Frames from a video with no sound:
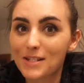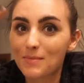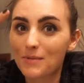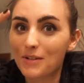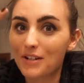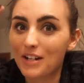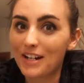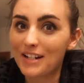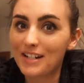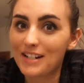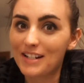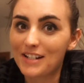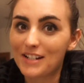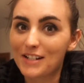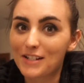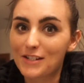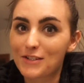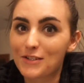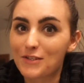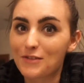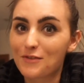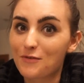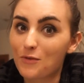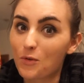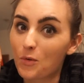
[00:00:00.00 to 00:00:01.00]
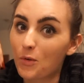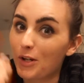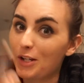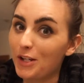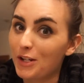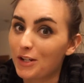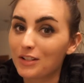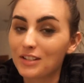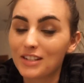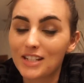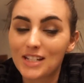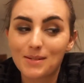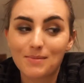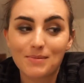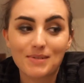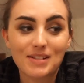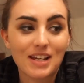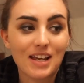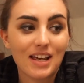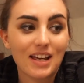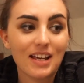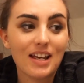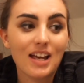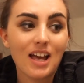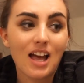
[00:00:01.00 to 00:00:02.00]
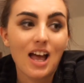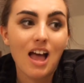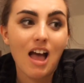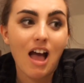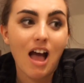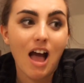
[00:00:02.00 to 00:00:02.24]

some good ideas for your leap day.